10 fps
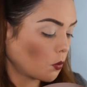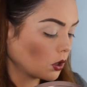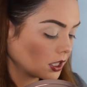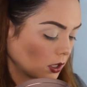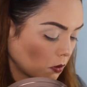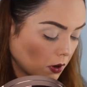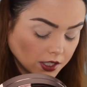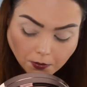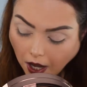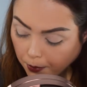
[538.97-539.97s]
We'll see what
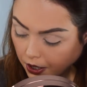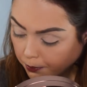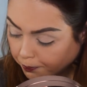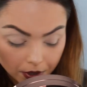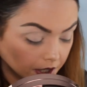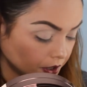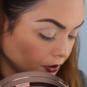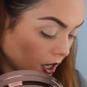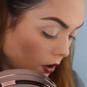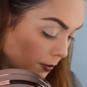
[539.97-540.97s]
winds up happening. But I
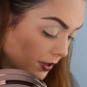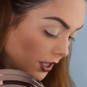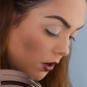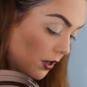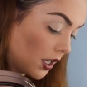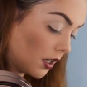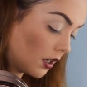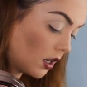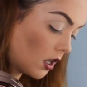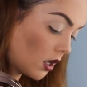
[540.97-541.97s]
do know I'm gonna go
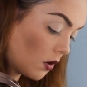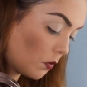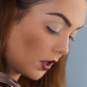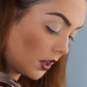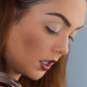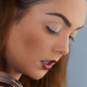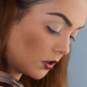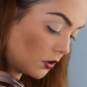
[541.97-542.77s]
in with this